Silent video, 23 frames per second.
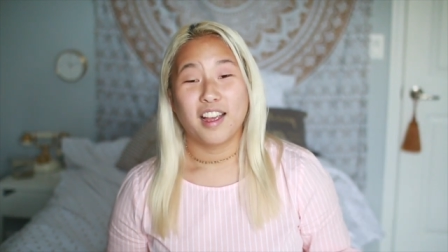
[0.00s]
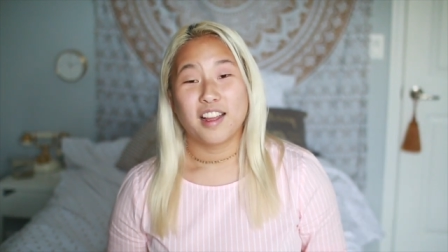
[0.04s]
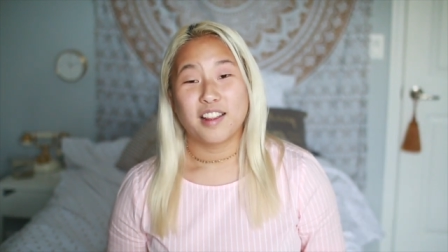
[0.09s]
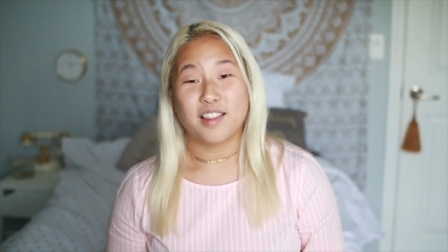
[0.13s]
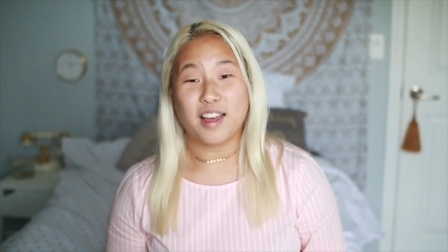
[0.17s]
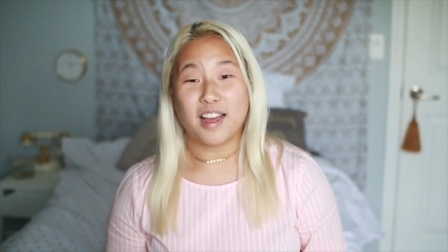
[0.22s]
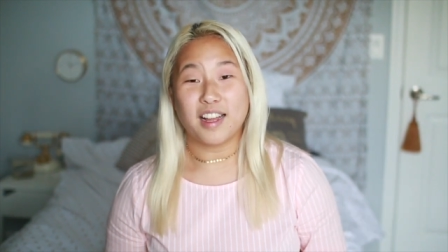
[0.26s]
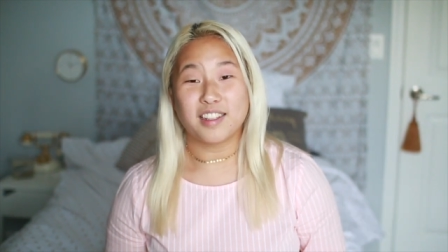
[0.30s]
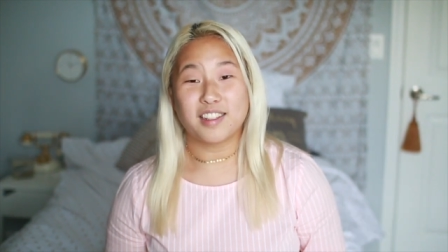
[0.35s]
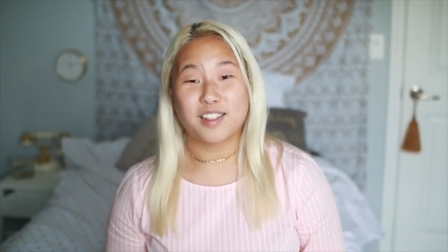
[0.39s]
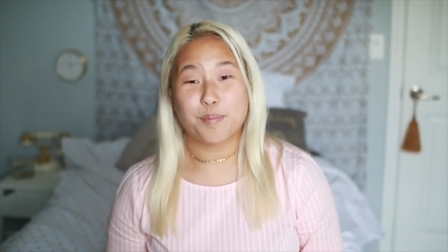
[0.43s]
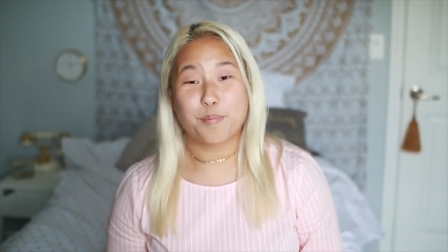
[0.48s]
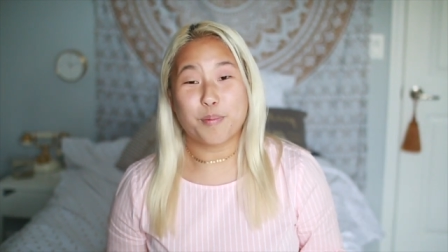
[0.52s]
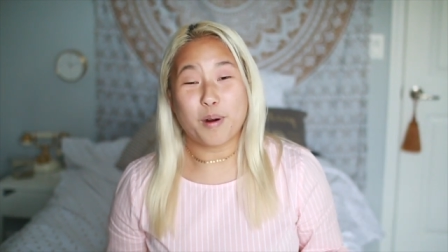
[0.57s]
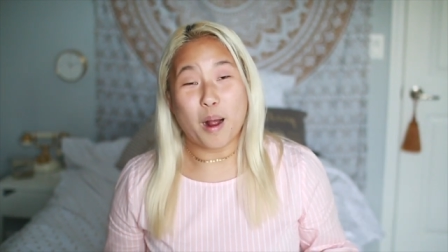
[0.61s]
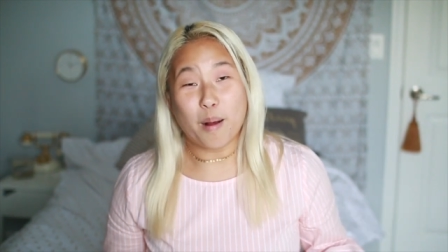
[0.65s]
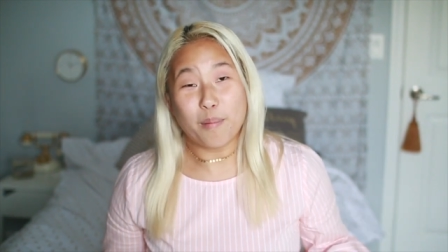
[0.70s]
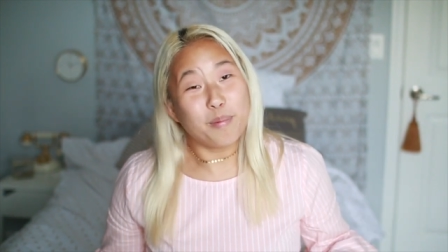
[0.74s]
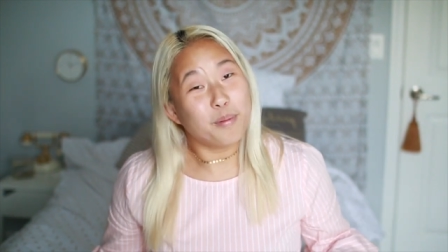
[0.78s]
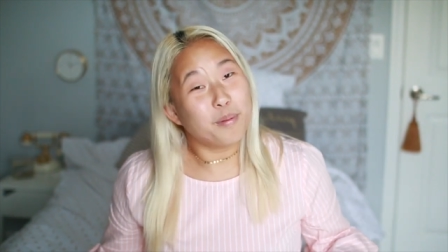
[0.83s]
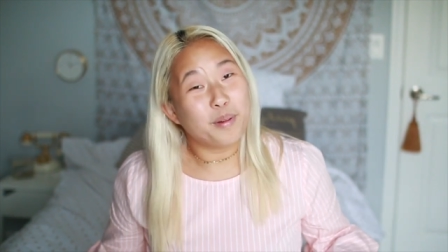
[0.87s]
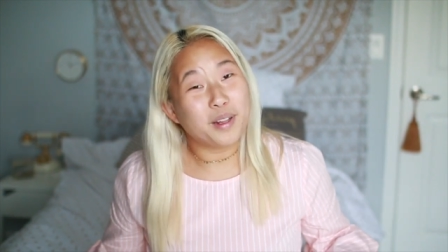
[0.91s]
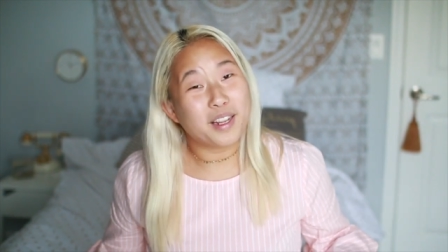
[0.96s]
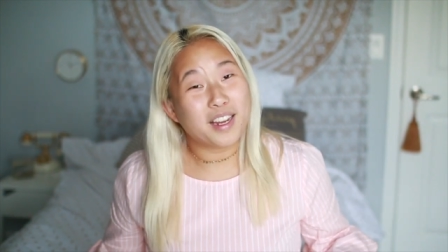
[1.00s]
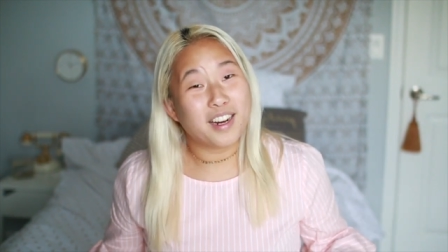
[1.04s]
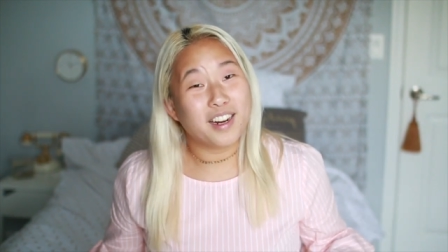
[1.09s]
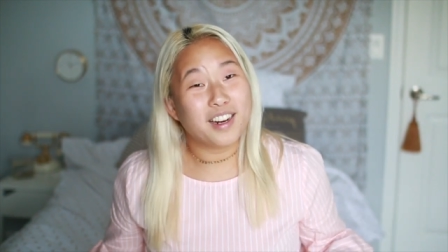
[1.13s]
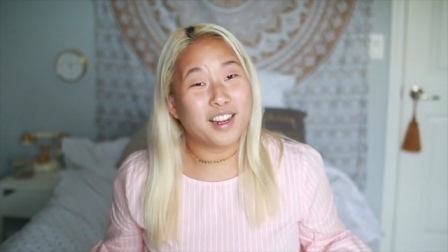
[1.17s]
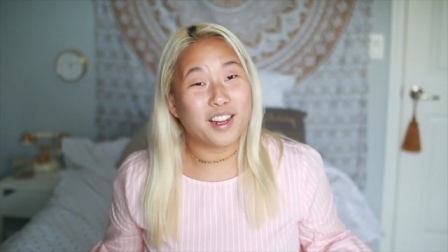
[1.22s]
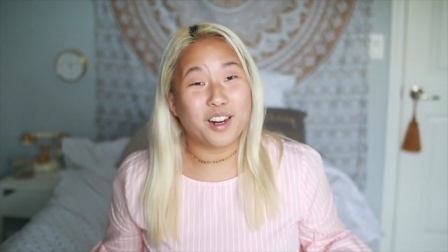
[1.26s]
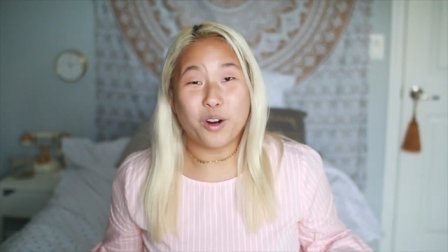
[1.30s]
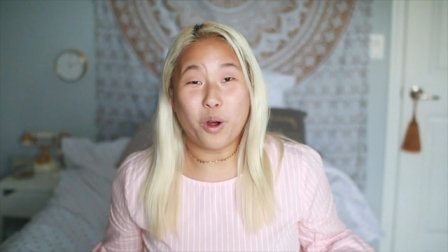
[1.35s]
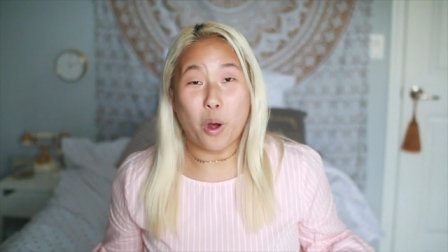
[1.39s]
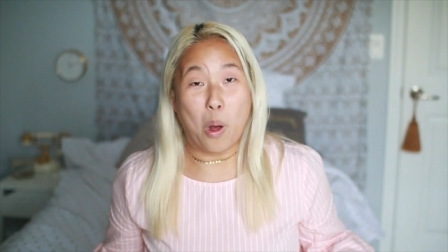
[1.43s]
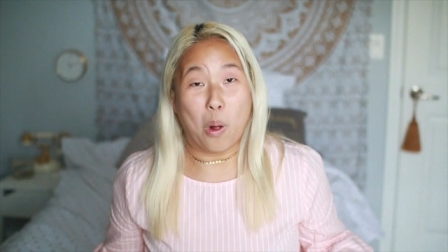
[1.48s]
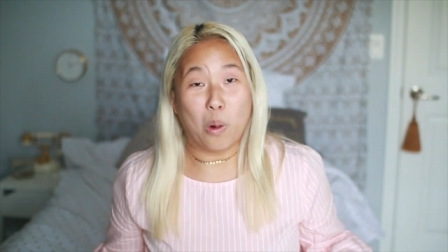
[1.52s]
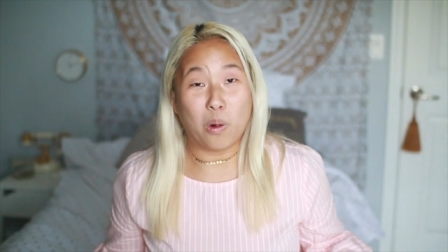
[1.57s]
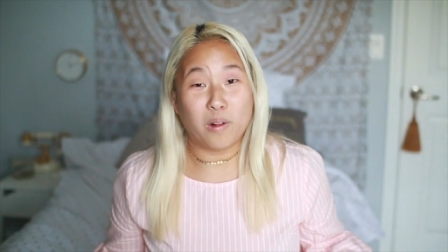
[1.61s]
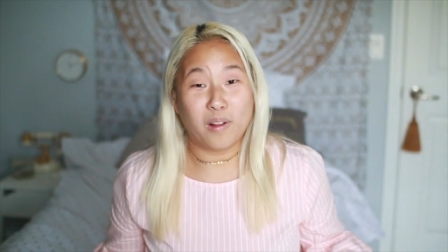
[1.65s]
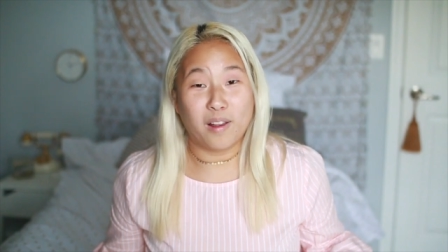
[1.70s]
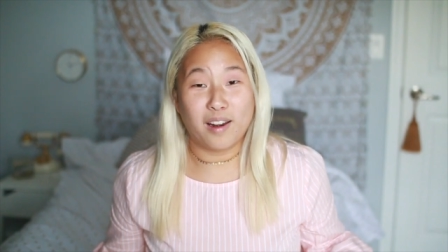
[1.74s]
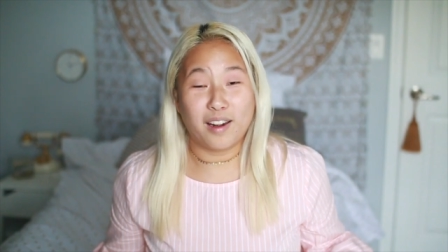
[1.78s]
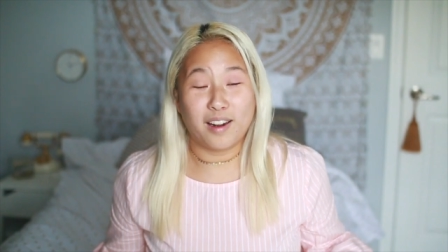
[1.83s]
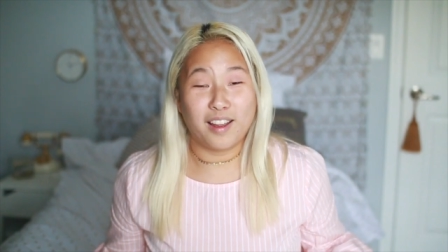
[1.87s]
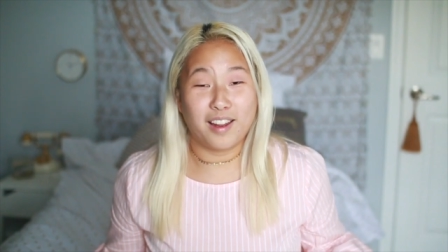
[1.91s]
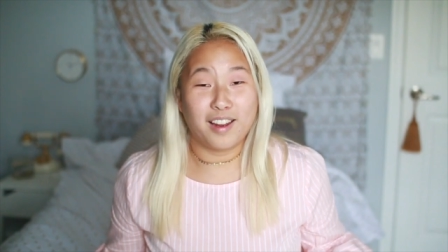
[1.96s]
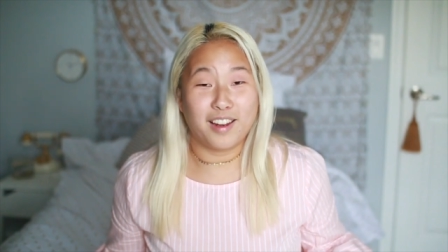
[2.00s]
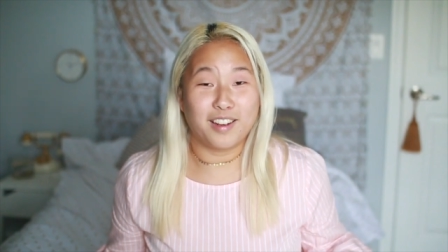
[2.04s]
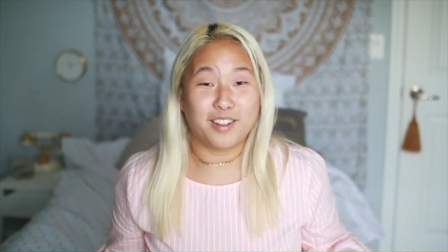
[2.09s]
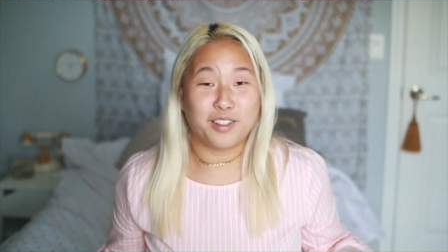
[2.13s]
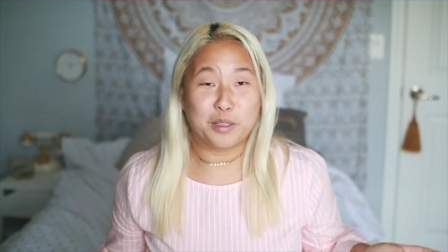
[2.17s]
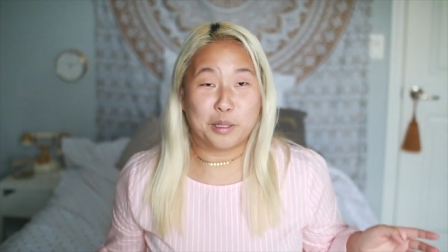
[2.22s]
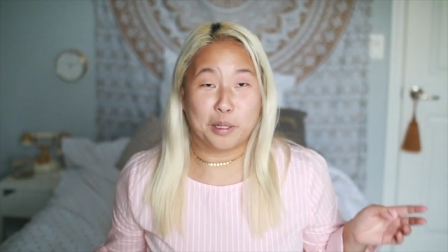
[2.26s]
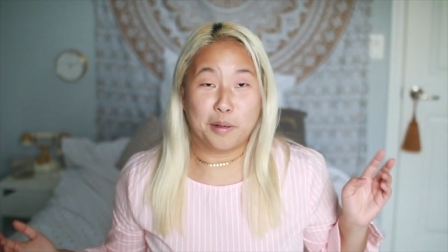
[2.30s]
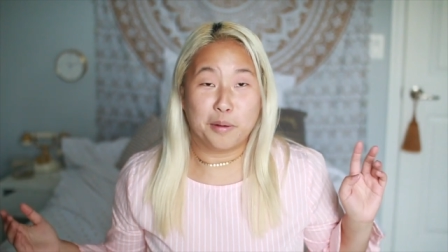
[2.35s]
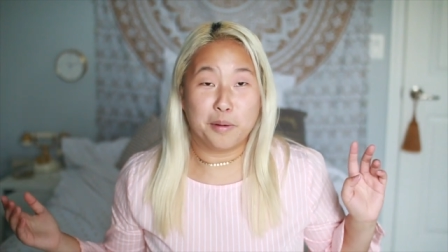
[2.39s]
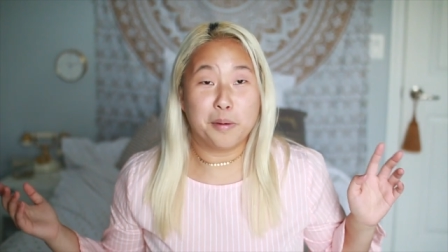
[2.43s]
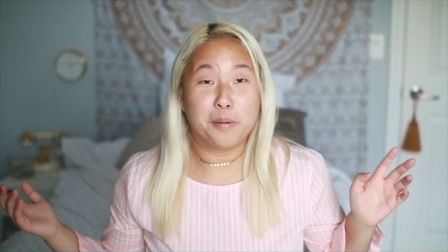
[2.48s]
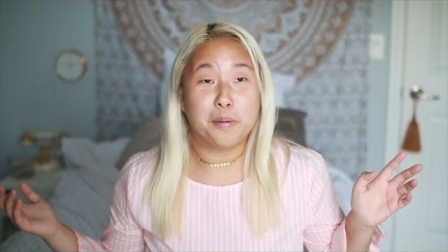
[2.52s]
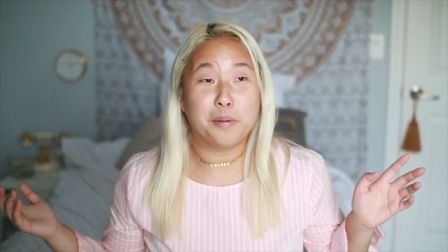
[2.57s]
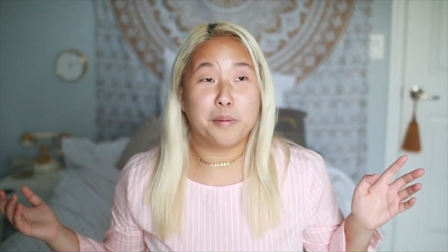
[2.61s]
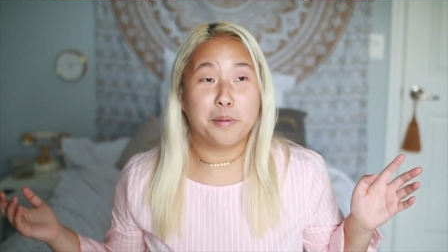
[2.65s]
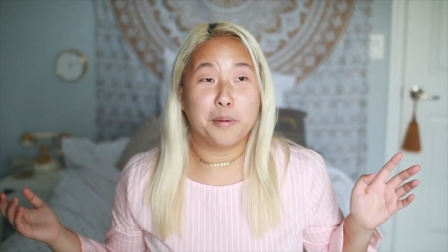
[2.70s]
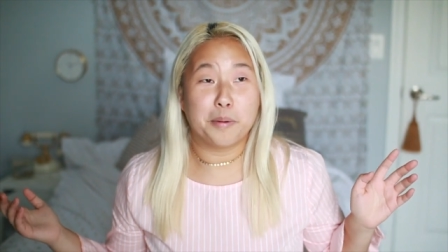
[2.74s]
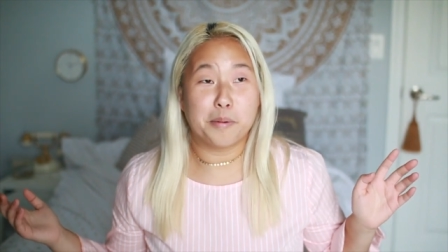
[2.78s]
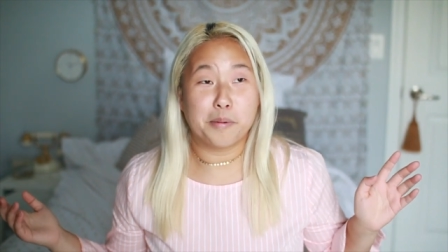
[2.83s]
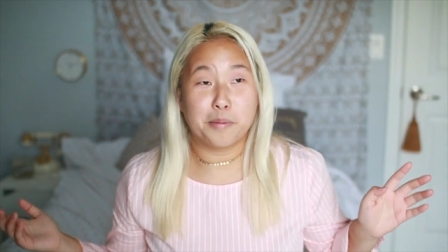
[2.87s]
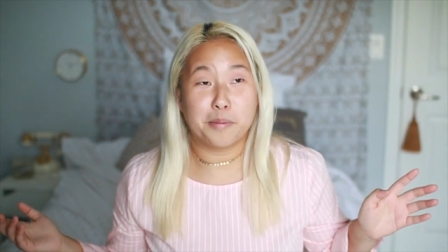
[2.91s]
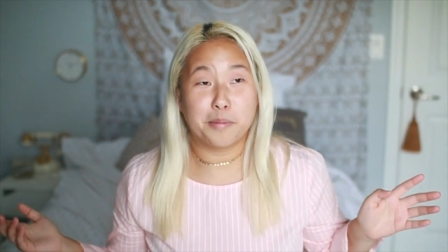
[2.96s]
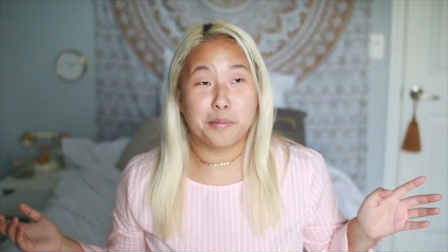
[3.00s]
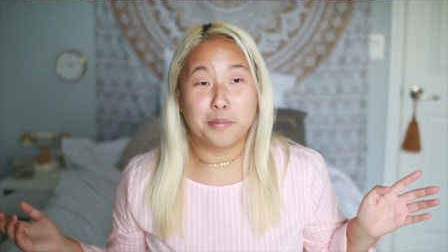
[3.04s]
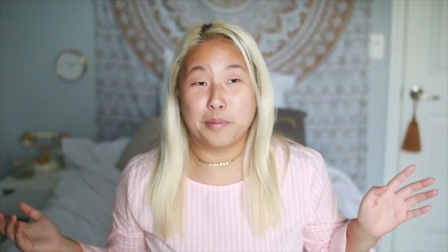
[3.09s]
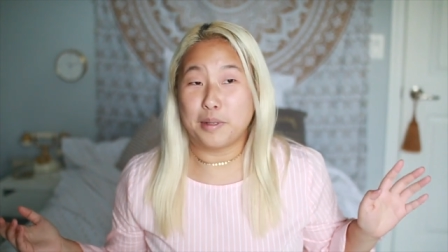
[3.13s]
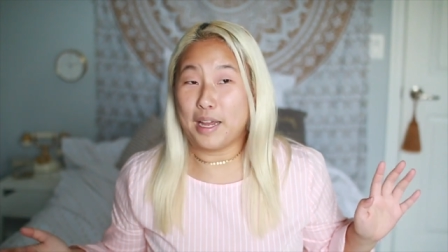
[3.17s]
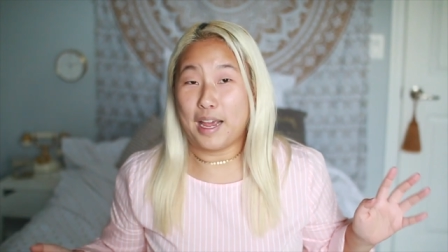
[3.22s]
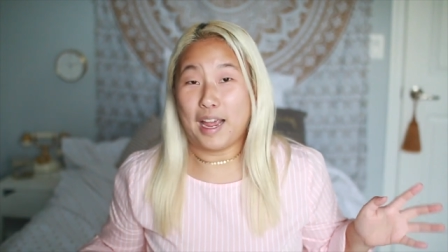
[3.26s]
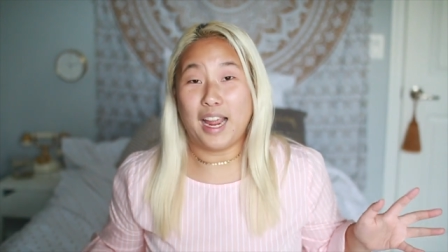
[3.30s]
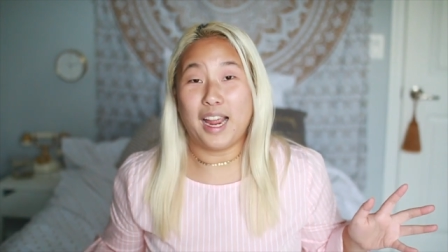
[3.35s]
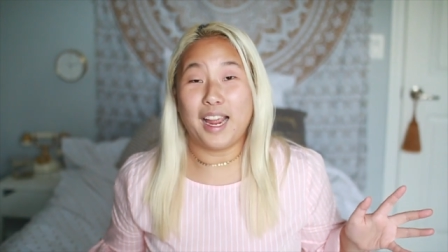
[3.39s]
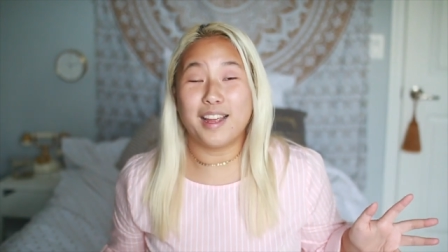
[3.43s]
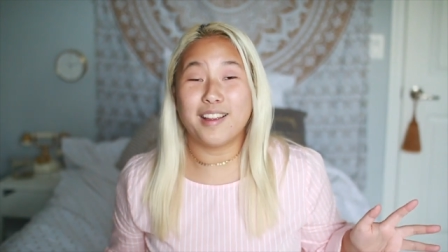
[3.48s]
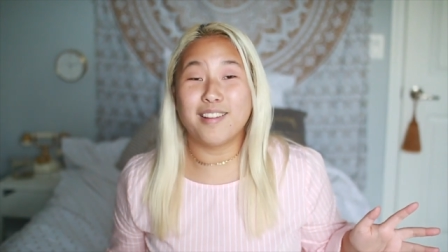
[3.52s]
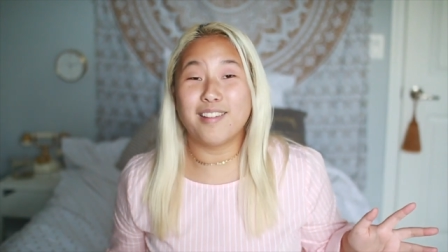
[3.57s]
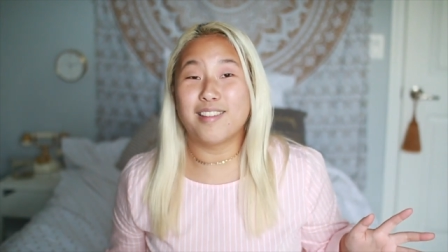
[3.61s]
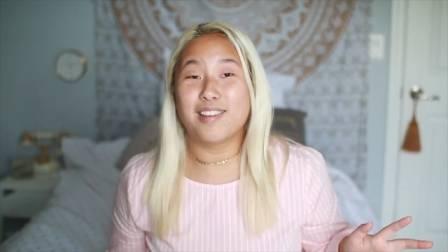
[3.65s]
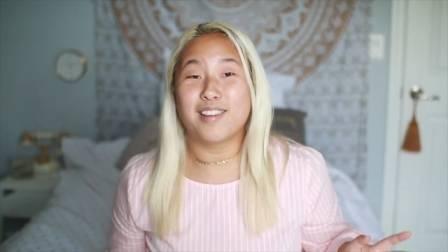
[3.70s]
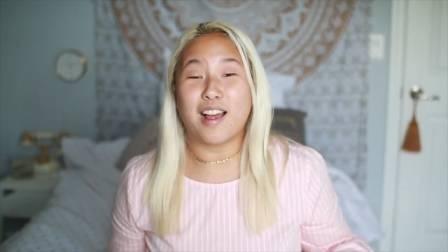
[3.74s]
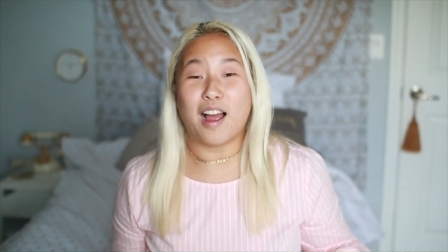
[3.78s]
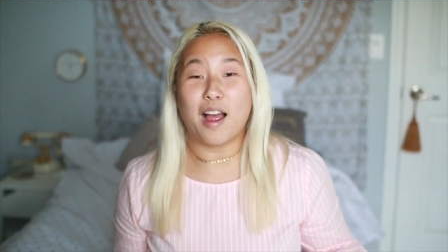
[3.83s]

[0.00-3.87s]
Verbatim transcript: that's probably gonna get a hole in it in two Days,